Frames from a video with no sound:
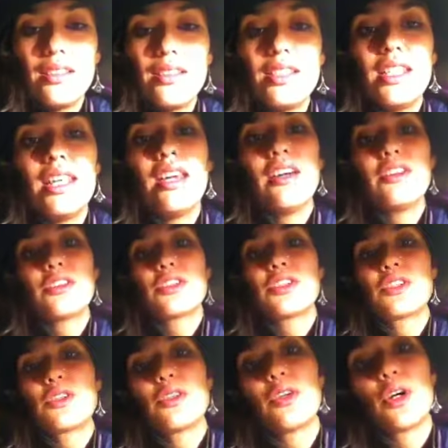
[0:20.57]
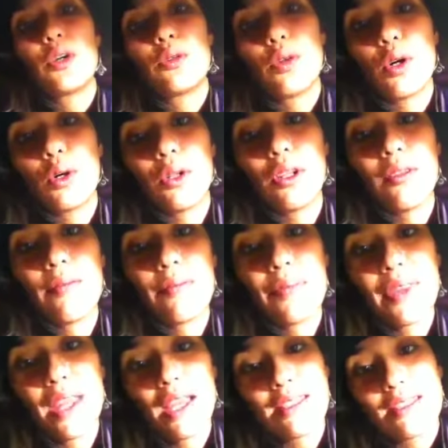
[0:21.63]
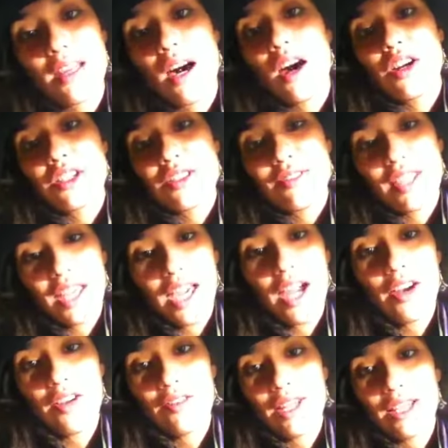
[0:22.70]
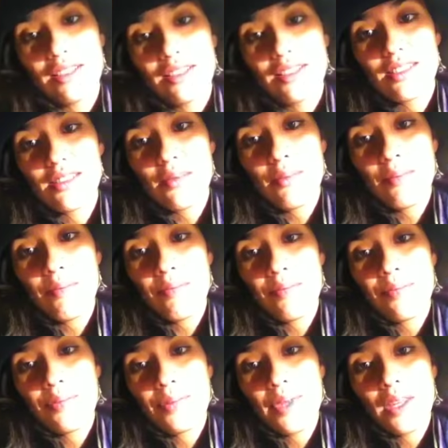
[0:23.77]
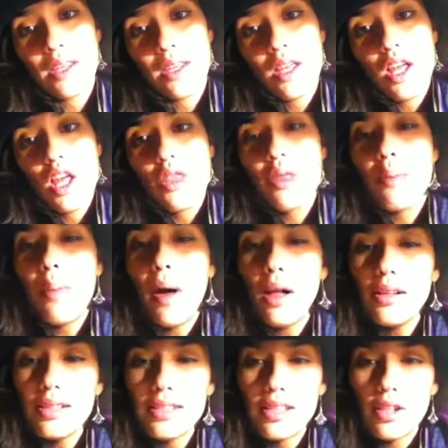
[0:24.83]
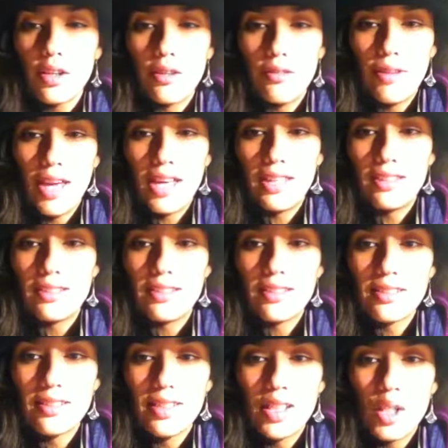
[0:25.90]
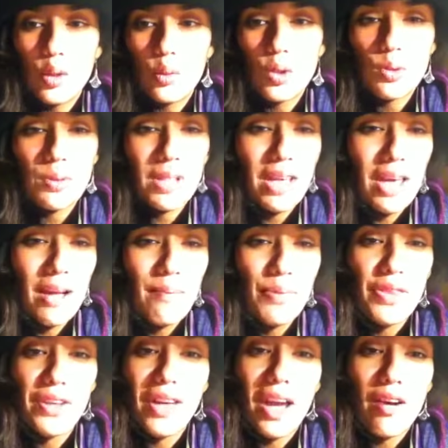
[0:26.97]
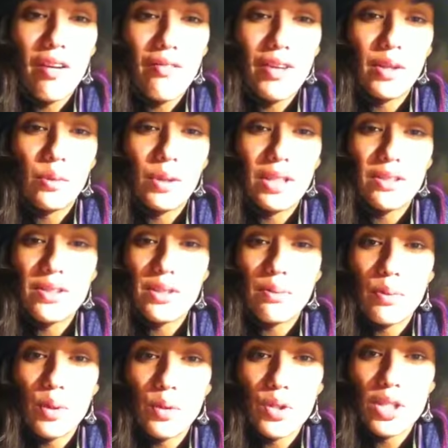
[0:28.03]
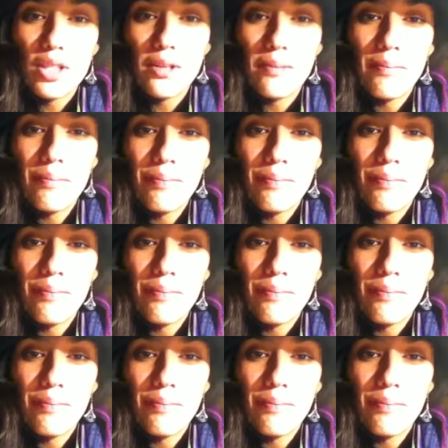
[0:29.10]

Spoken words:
T understood her role as the heart of the caravans. The pulse in her veins was what kept the caravan wheels in motion.